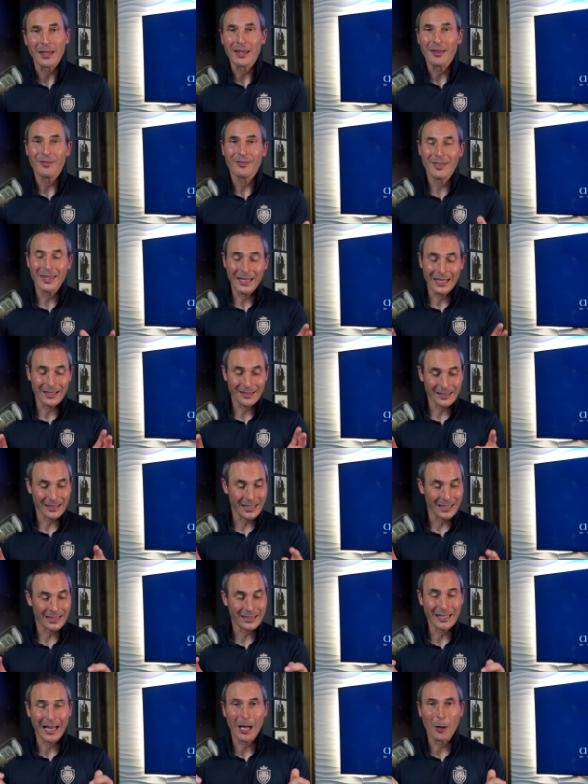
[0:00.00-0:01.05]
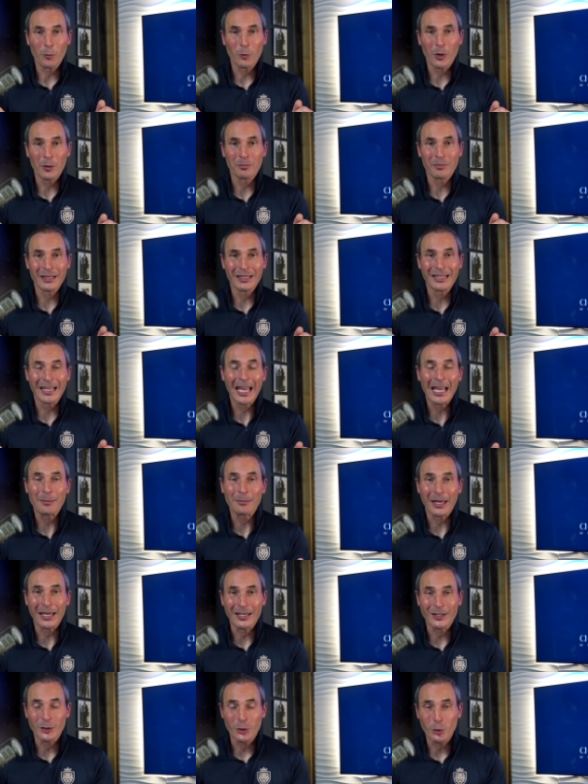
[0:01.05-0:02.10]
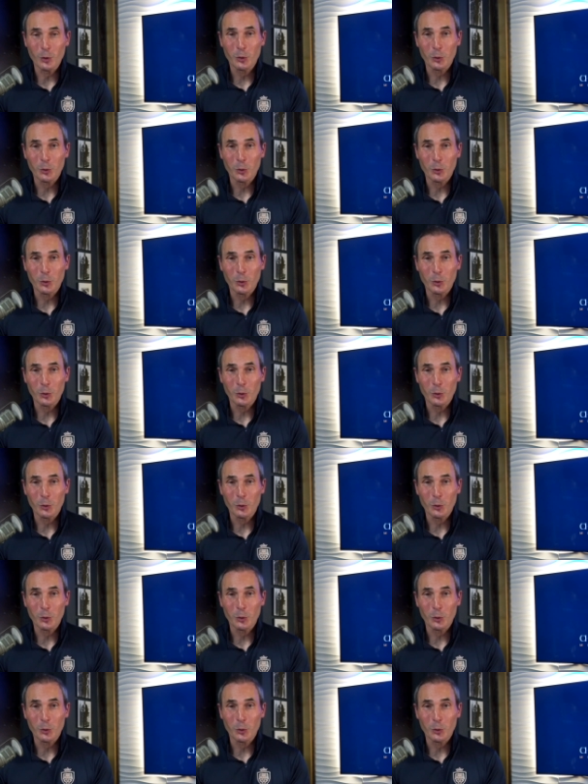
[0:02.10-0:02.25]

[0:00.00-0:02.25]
This is not what became a new